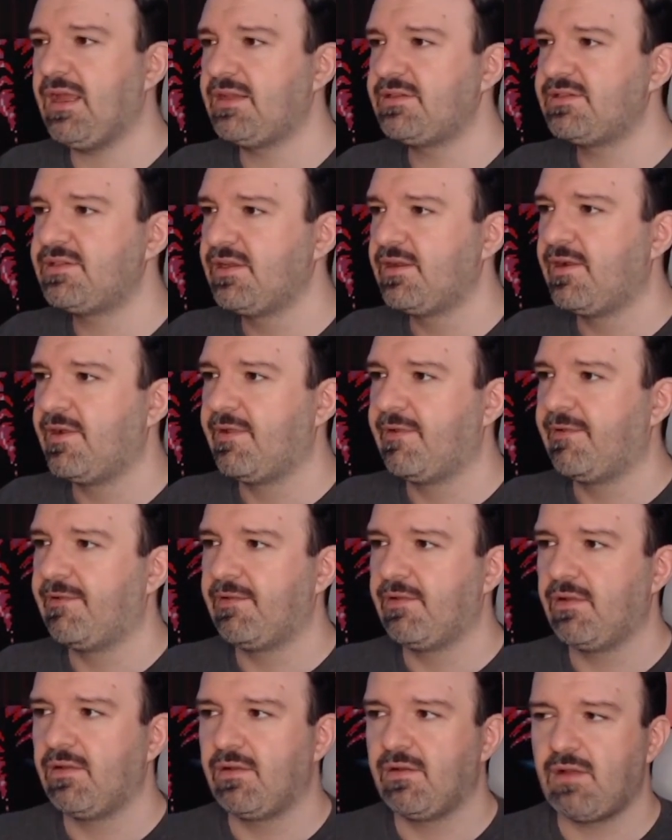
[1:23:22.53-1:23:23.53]
And
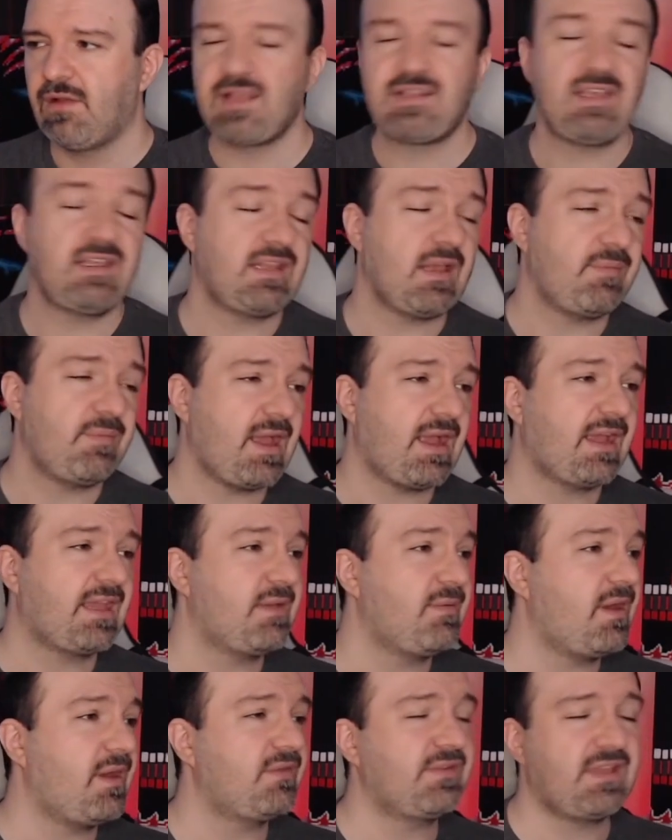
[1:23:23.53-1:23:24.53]
I take that back. I
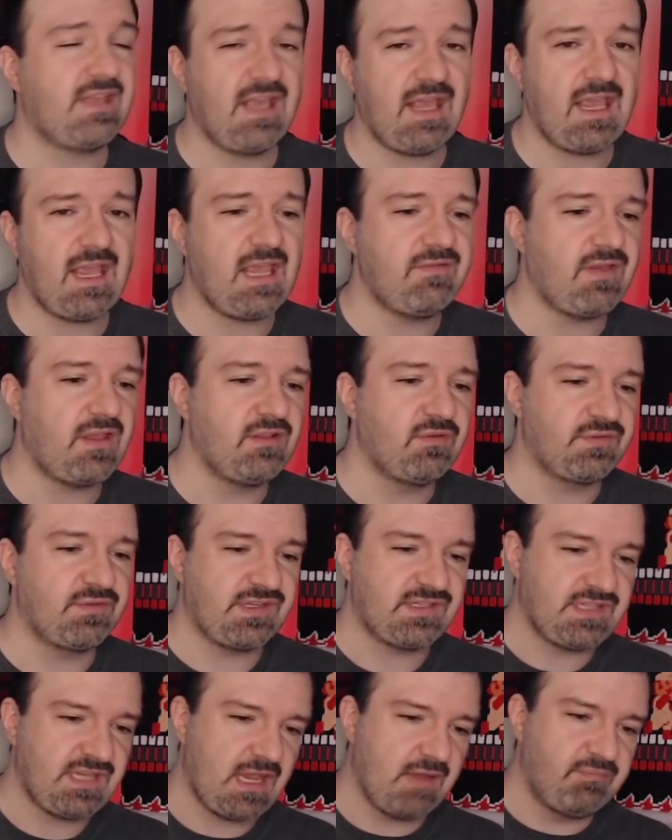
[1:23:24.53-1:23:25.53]
came out of a cave and there was
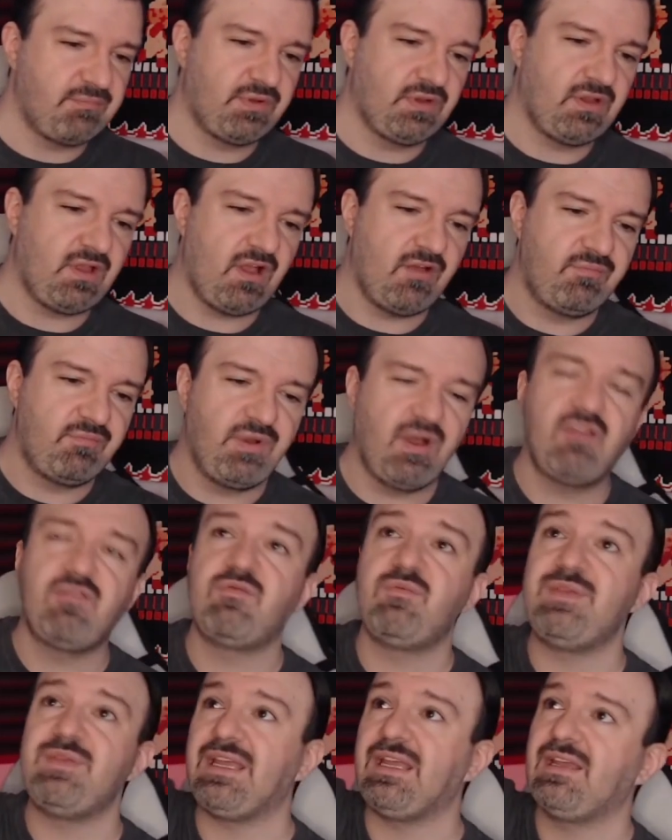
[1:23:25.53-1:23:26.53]
a temple
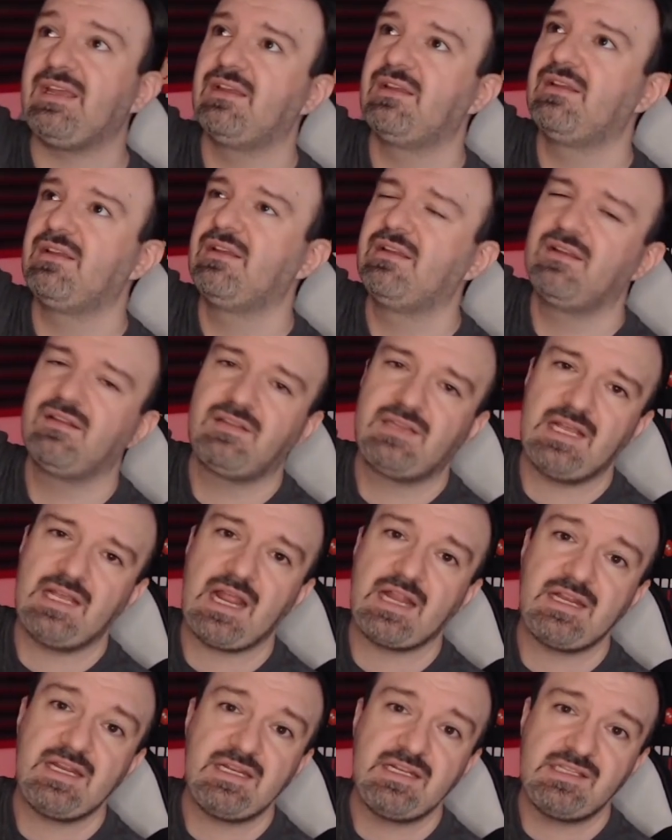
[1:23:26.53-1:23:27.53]
above me that
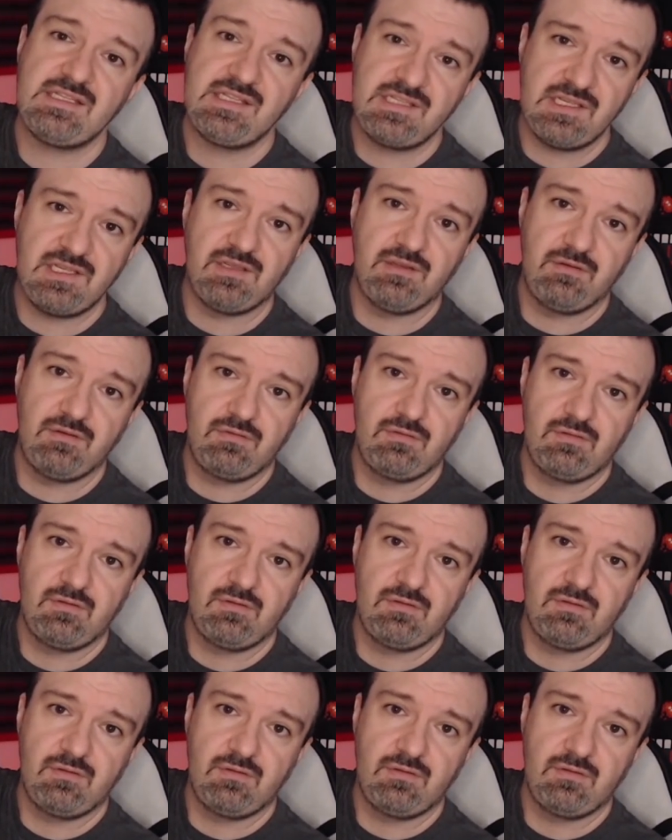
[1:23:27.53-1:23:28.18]
I needed to do.